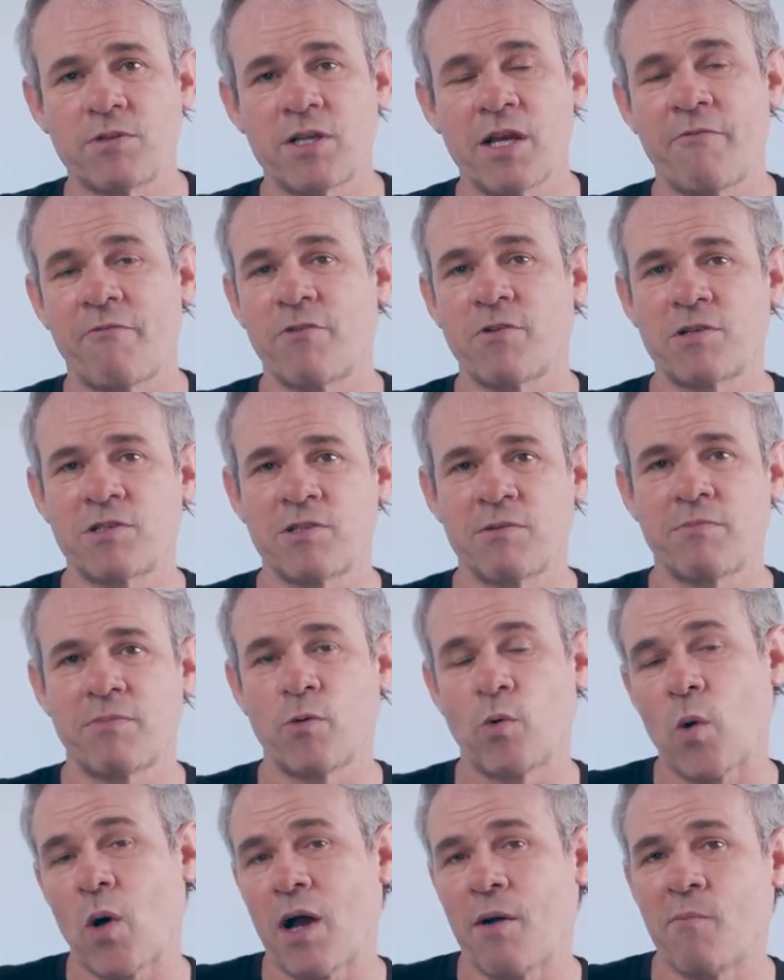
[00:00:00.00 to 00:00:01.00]
Say, for
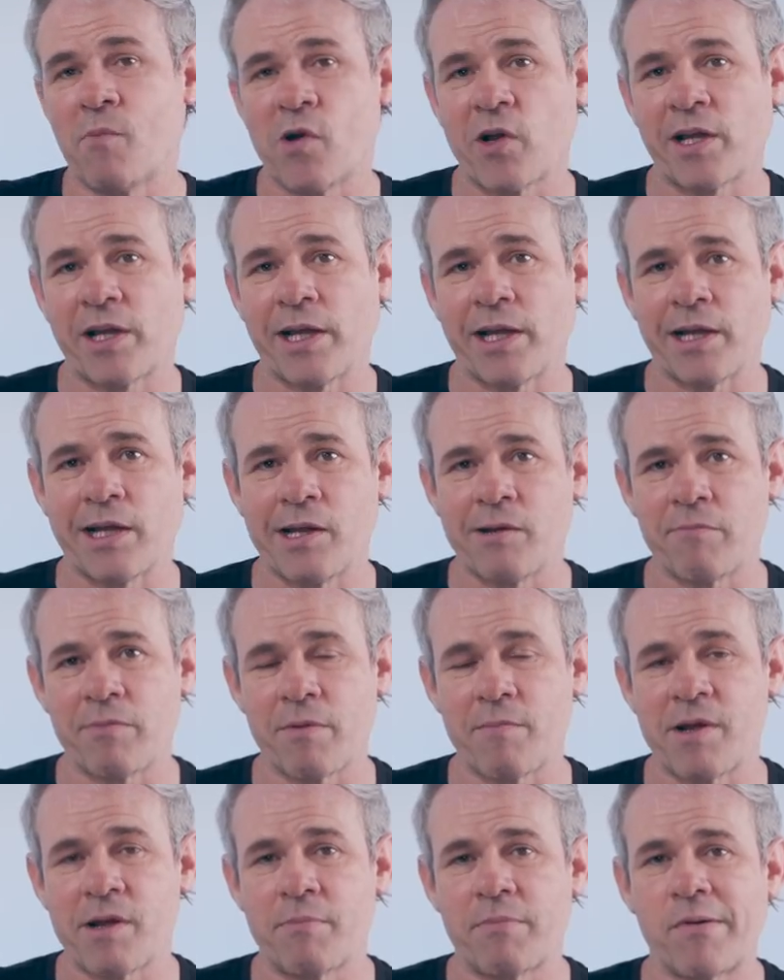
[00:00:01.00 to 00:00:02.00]
example, I'm working in
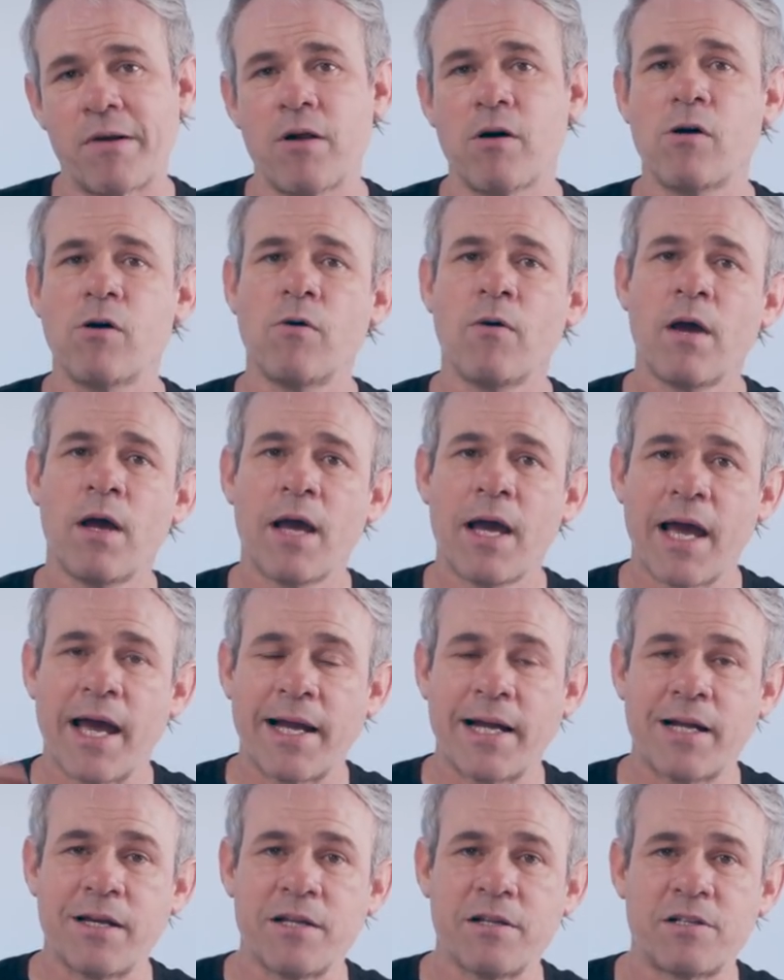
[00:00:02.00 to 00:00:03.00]
Premiere Pro
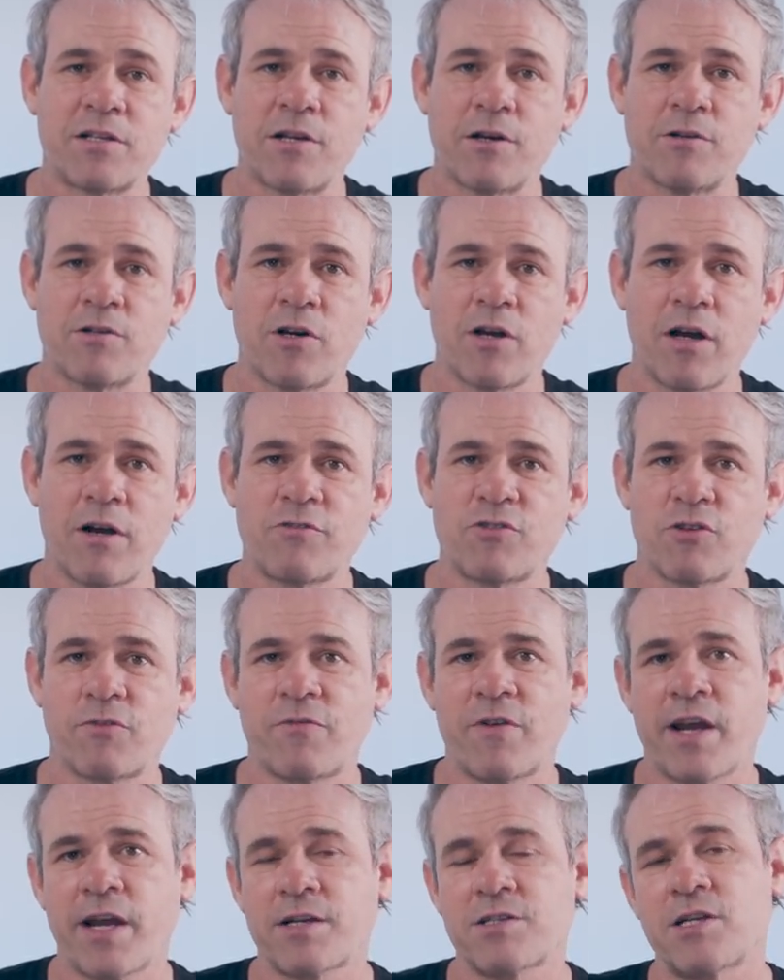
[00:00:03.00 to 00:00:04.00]
and I need to go into After
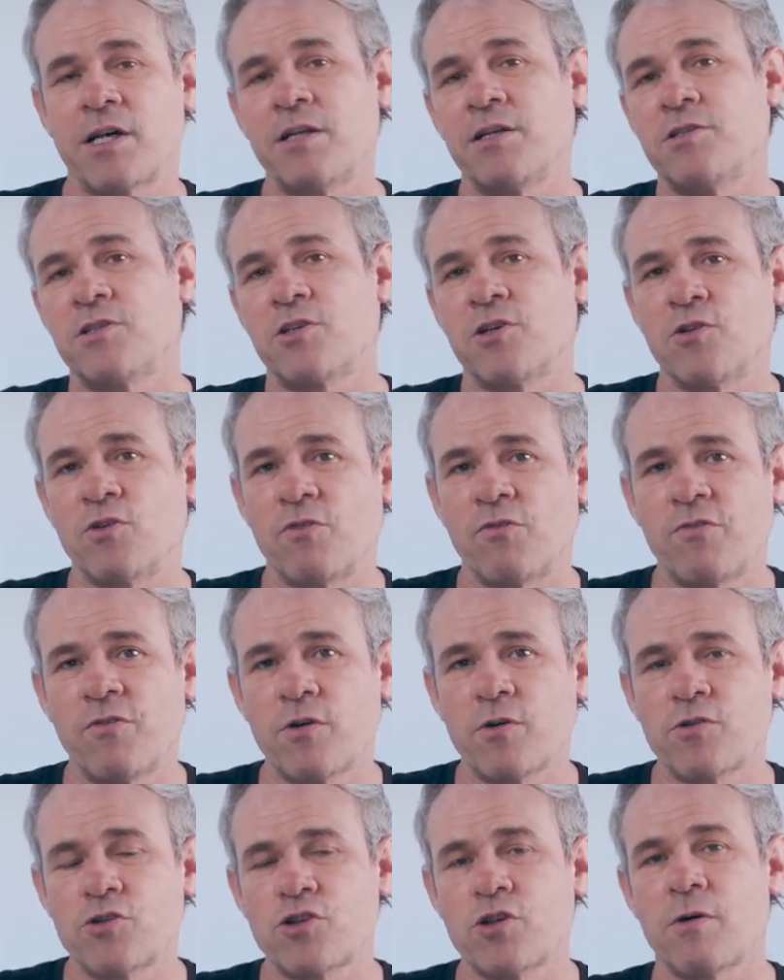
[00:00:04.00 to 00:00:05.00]
Effects, I need to go into
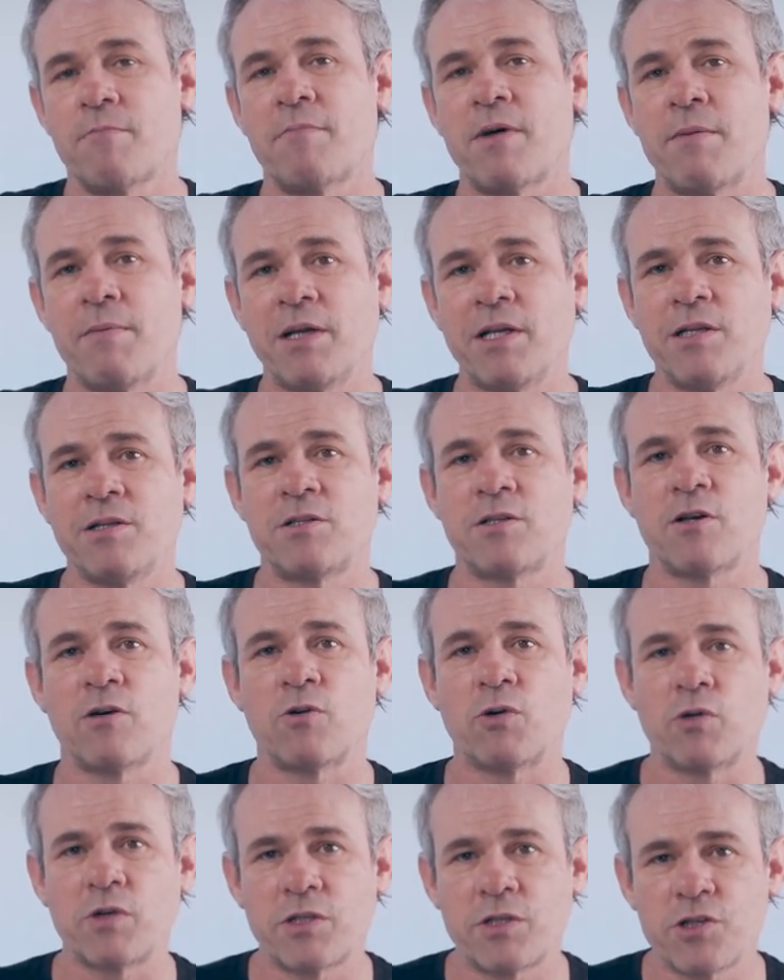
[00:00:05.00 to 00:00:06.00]
Photoshop, maybe I need to go
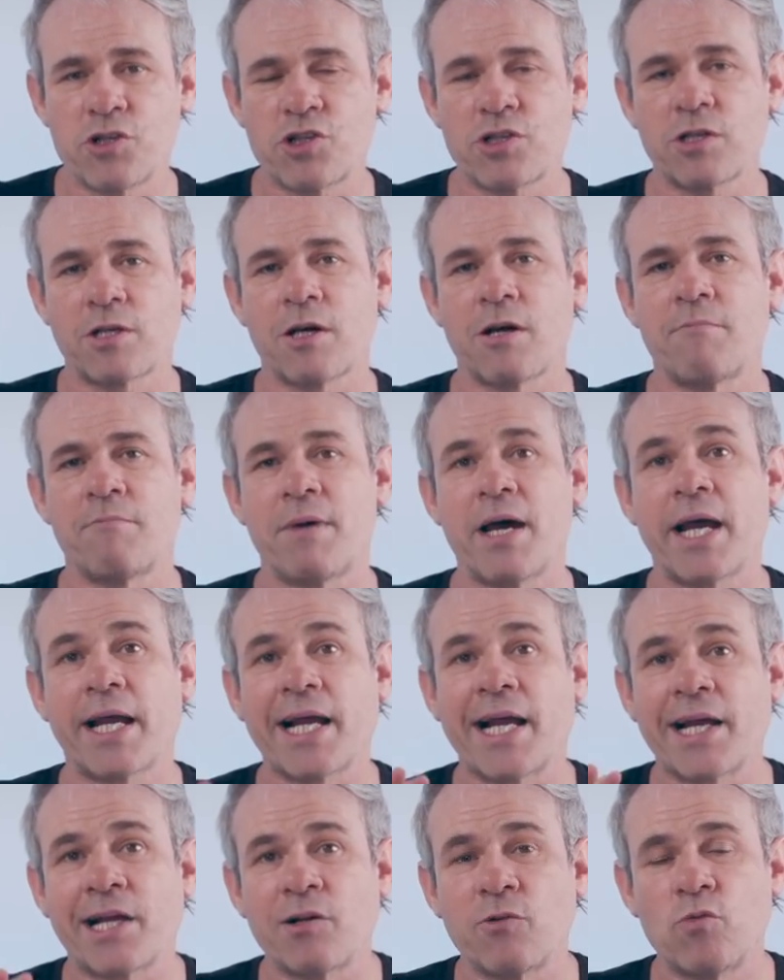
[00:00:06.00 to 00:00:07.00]
to Audition, come
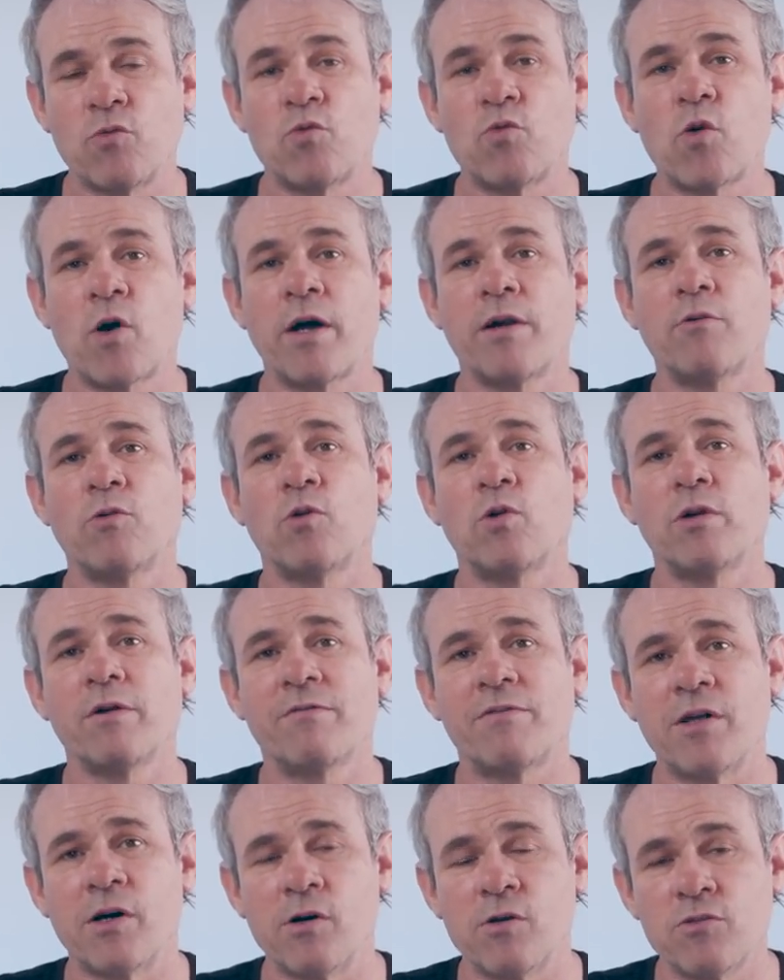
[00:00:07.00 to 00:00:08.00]
back, I can run all
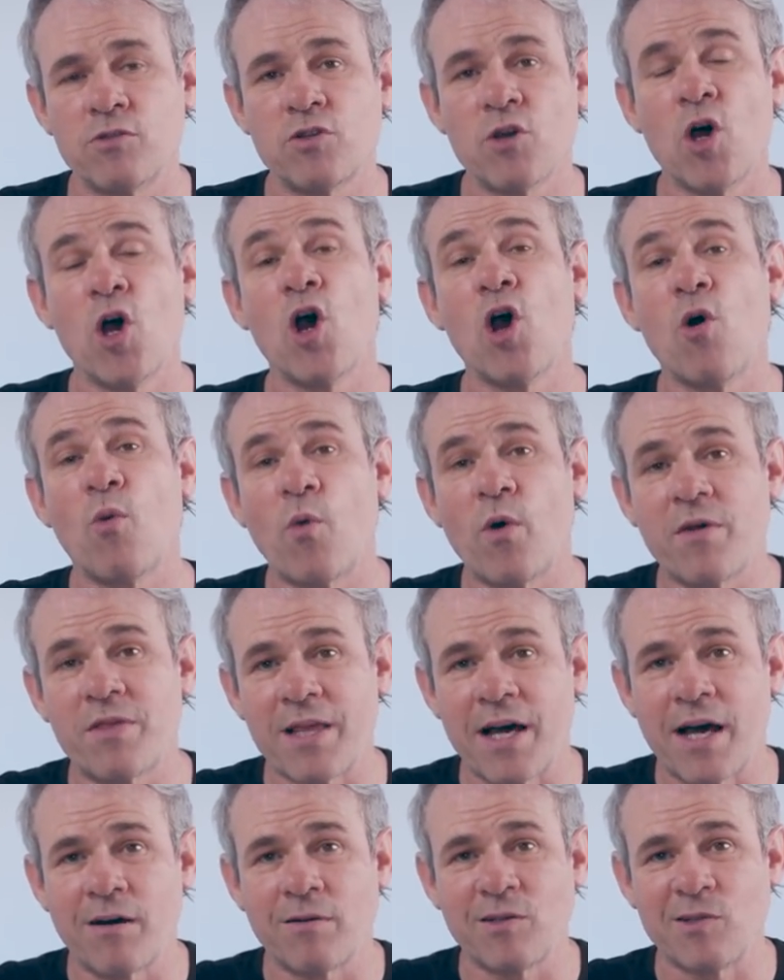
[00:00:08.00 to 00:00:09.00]
of those
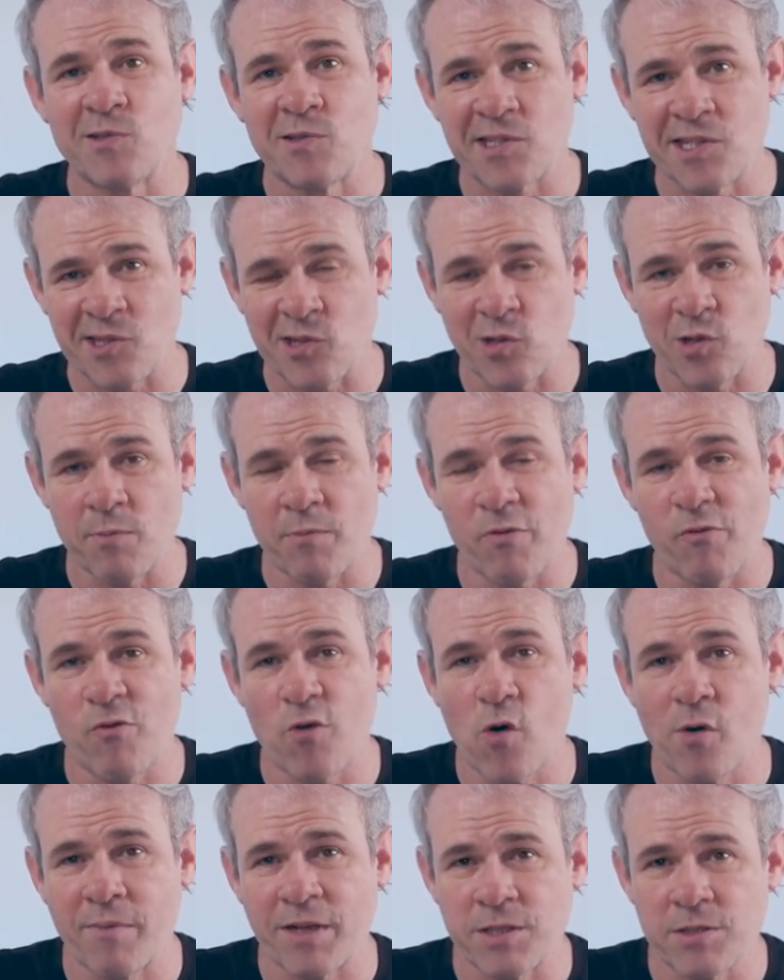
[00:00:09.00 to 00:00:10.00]
without losing all the
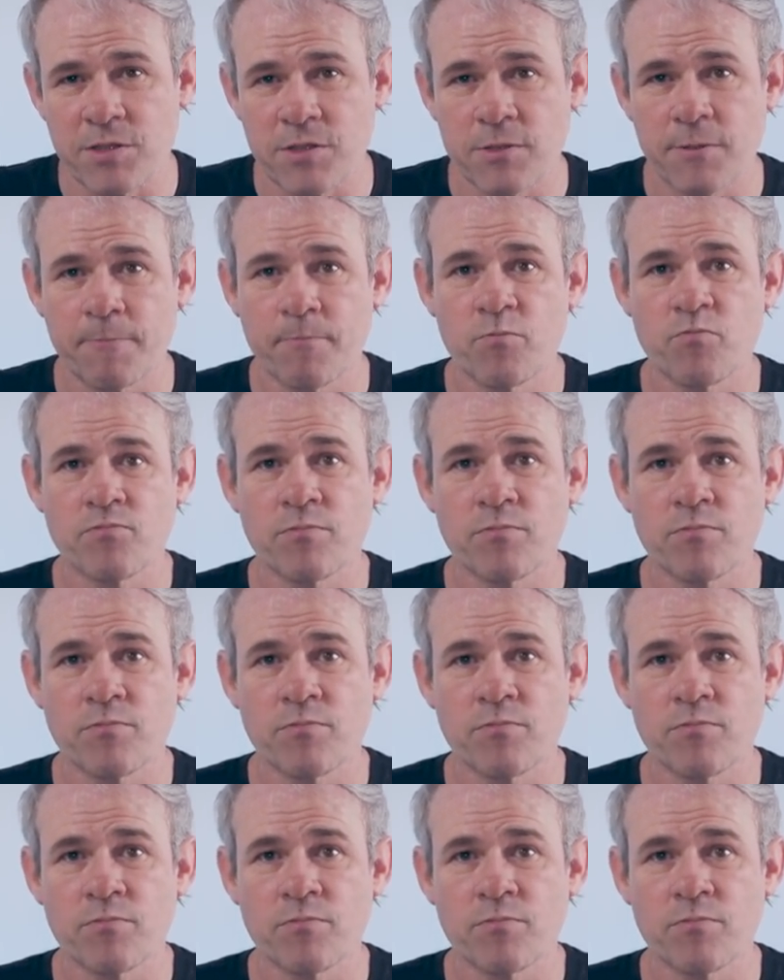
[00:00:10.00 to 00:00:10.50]
performance.